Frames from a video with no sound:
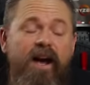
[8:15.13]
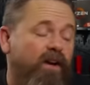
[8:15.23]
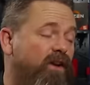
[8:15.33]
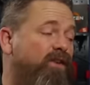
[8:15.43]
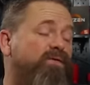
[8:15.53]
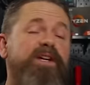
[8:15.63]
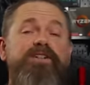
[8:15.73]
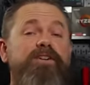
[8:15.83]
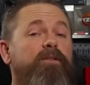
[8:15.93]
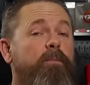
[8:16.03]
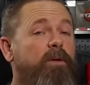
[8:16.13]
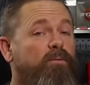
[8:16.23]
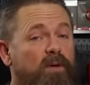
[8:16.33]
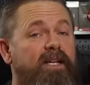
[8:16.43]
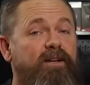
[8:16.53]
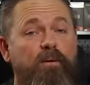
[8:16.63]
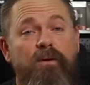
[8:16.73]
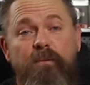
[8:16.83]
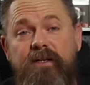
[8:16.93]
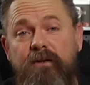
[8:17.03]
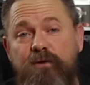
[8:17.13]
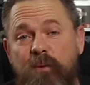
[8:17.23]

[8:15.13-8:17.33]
Another feature that would be really cool in Windows